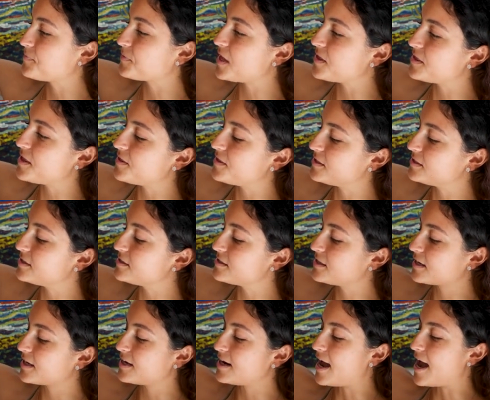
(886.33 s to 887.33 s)
And then this is
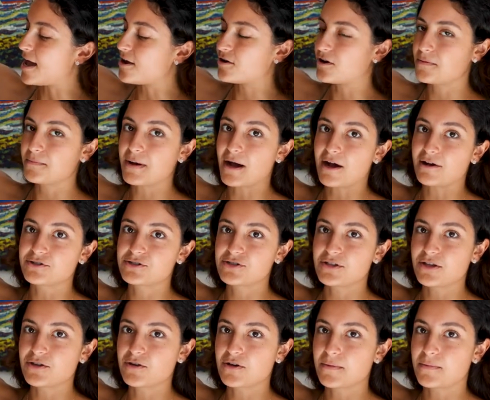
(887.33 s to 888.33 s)
like an add-on pouch
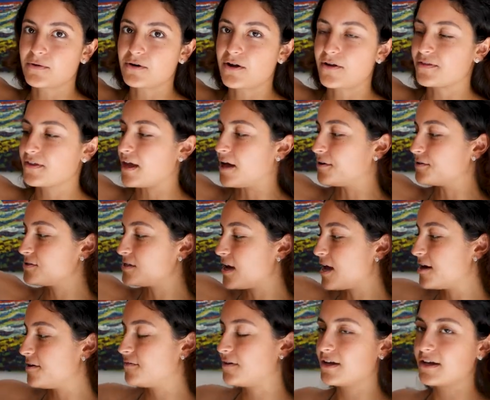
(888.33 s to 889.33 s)
that you can put on the
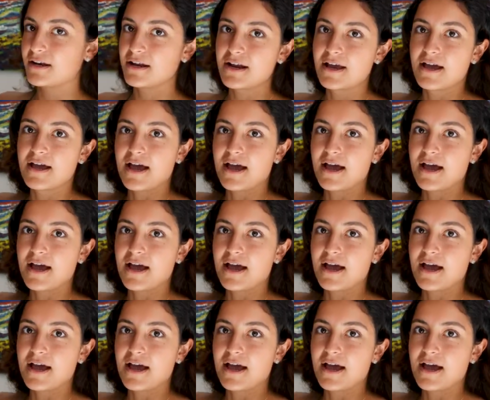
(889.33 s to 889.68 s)
outside of it.